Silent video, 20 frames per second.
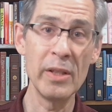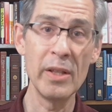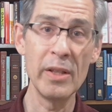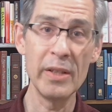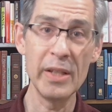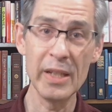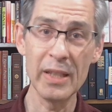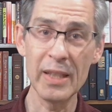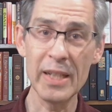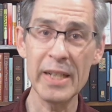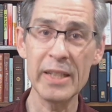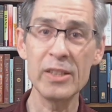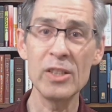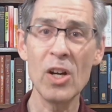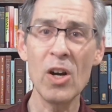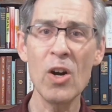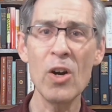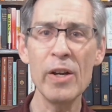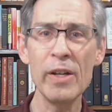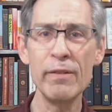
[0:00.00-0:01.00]
the elect
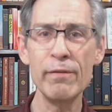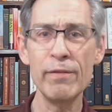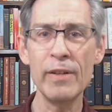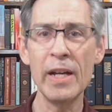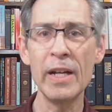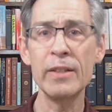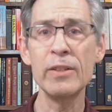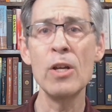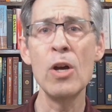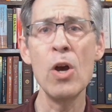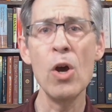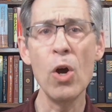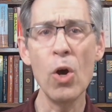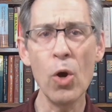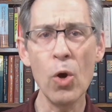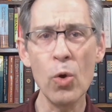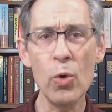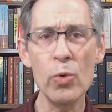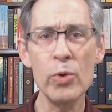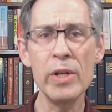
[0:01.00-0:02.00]
are in fact
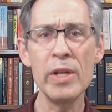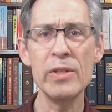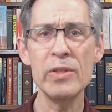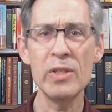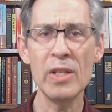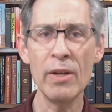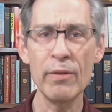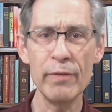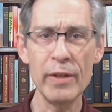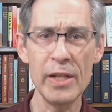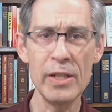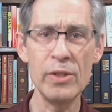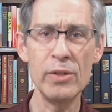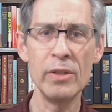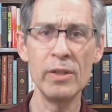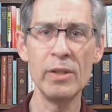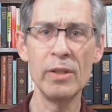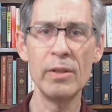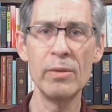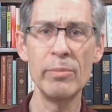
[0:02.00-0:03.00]
owed
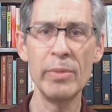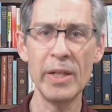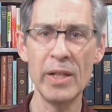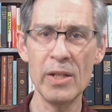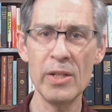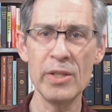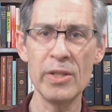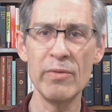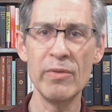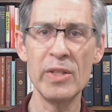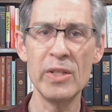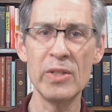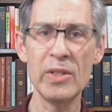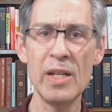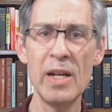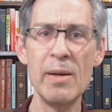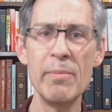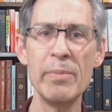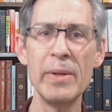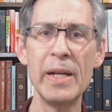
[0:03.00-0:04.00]
salvation because of this
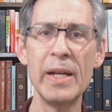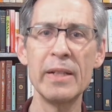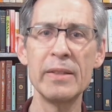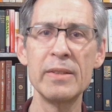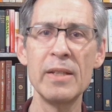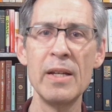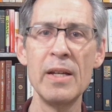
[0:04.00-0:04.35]
compact.